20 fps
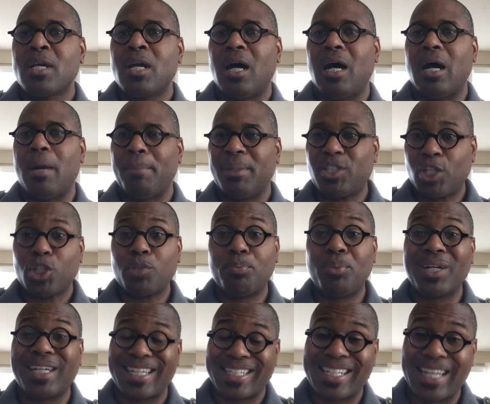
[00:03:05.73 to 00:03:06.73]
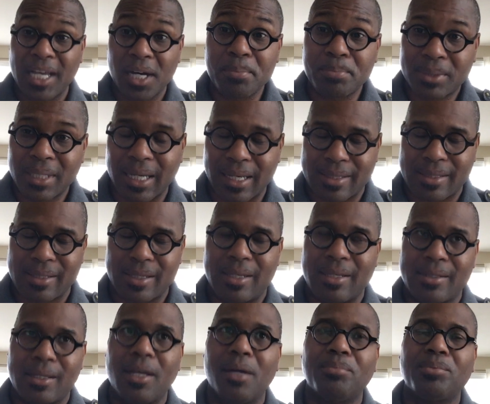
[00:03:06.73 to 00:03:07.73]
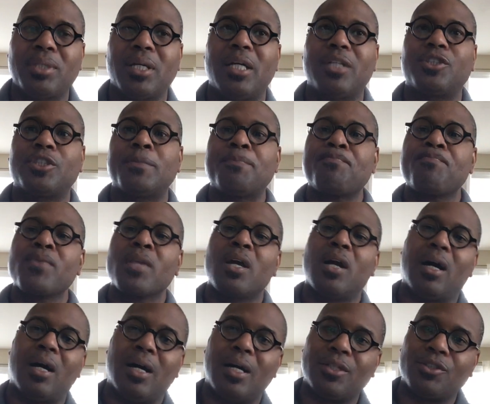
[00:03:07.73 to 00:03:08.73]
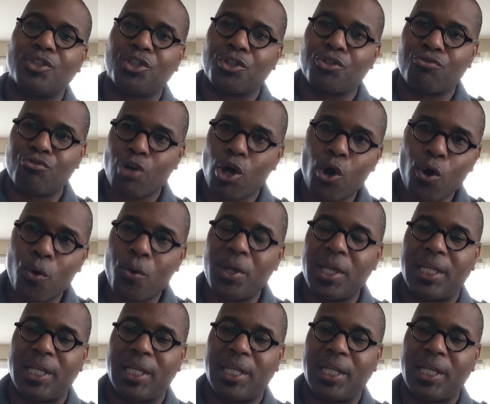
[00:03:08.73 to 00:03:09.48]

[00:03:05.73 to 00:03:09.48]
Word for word: Uh, but this book has helped us. It has helped us uh, to grow.